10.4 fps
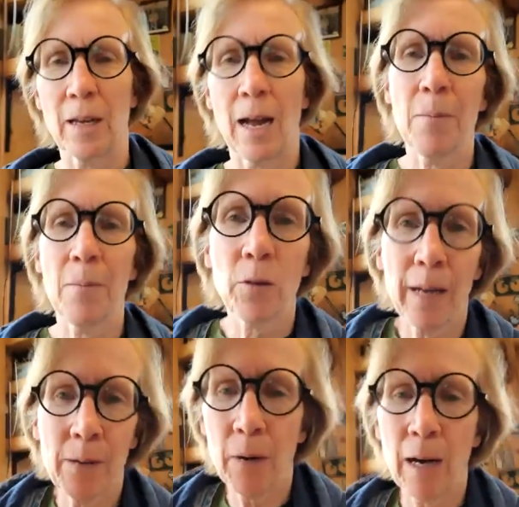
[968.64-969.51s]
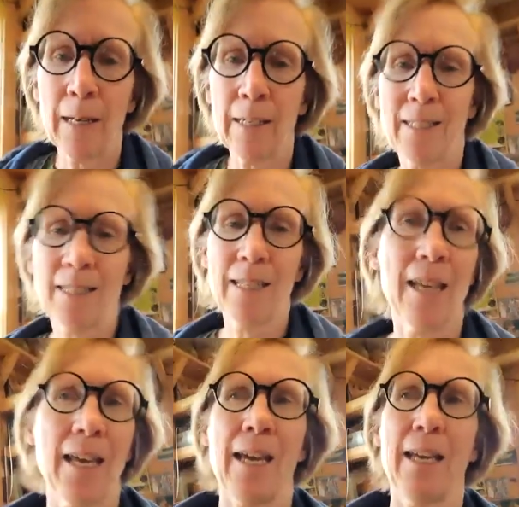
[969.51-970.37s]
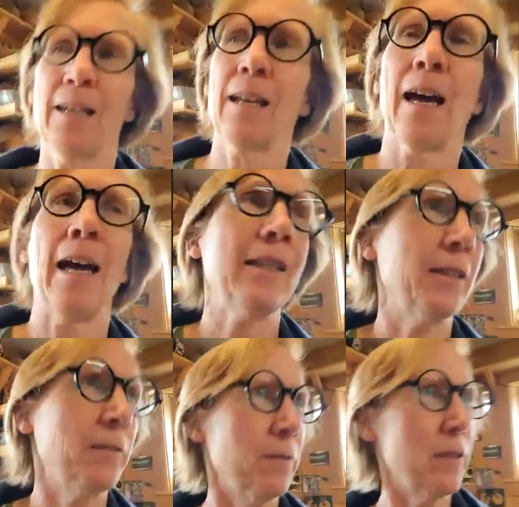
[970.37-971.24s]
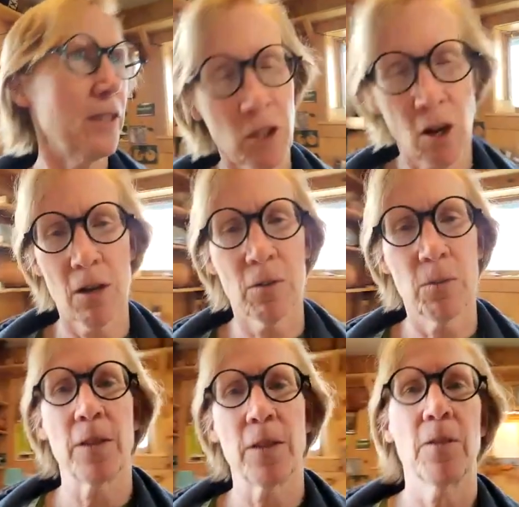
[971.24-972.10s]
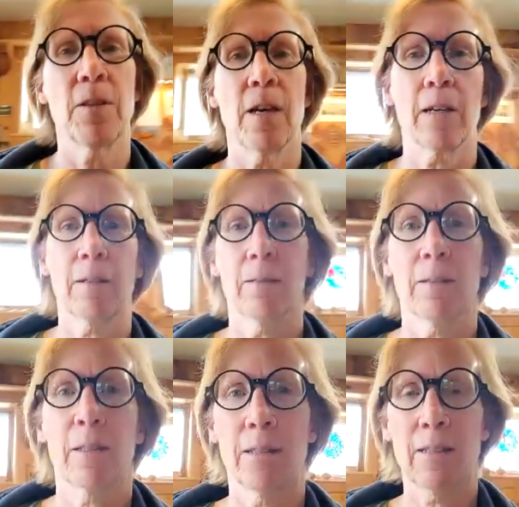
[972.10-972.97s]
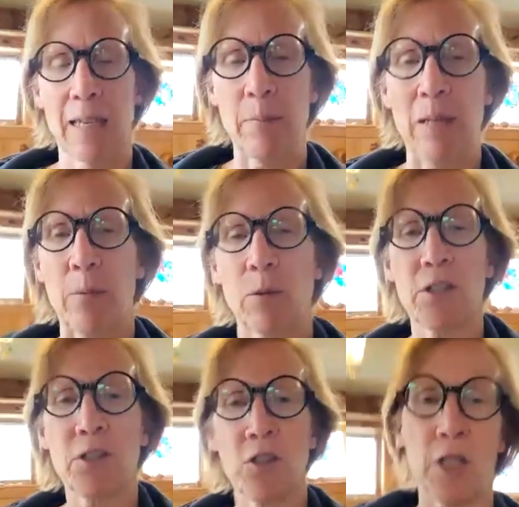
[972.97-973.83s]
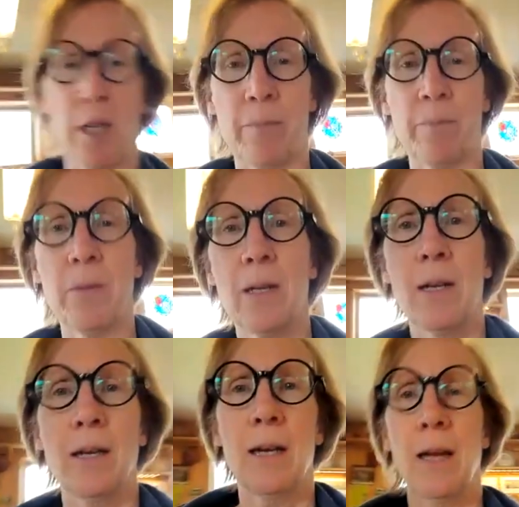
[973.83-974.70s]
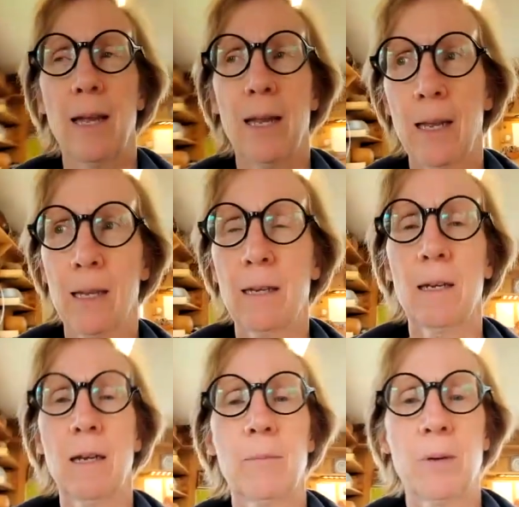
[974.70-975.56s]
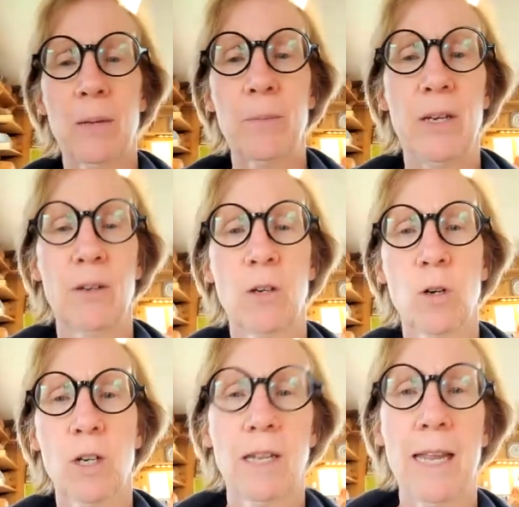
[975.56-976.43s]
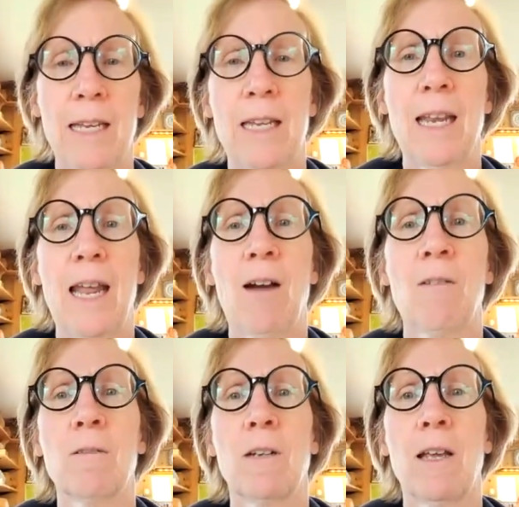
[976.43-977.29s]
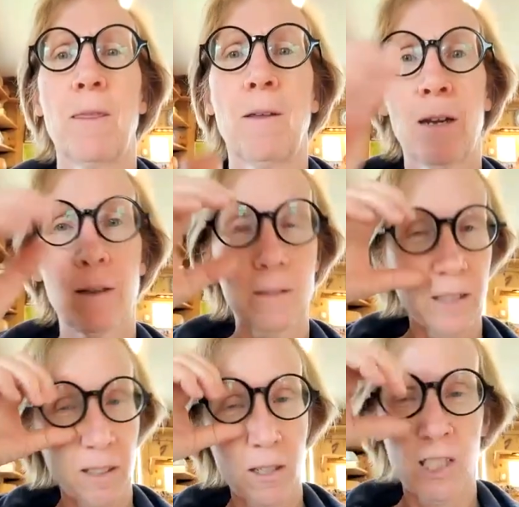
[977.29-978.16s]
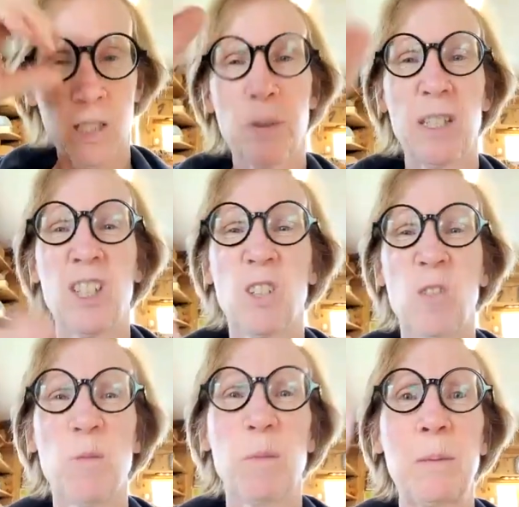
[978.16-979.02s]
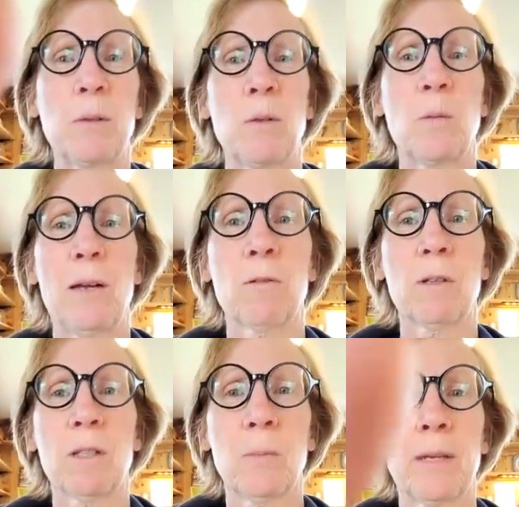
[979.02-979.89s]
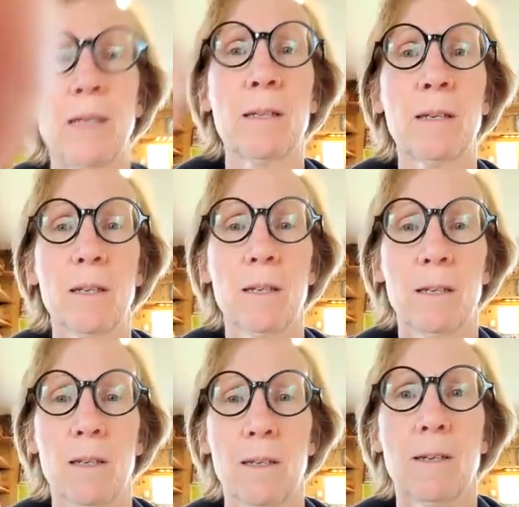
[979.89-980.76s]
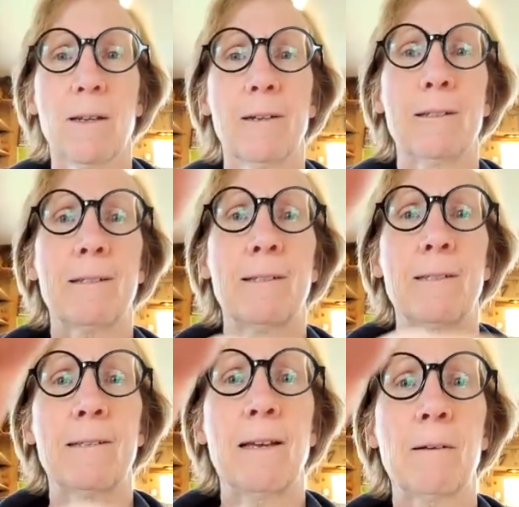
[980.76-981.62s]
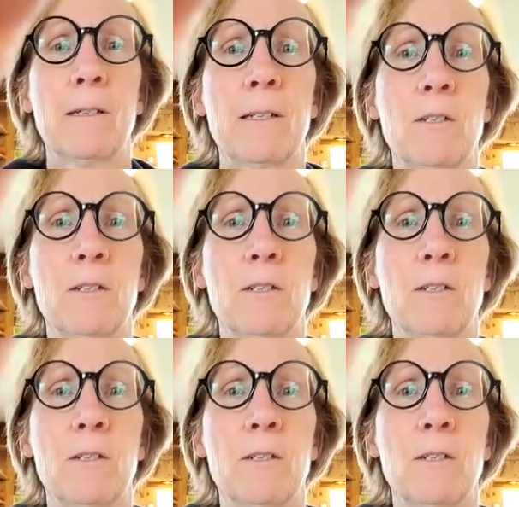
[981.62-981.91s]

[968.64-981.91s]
I'm Graham Ottoson, and I live in Song with in the same neighborhood as Jim. And but I'm here at Gourdlandia now, and I thought I'd start just by showing people around a little bit. Let's see, I'm going to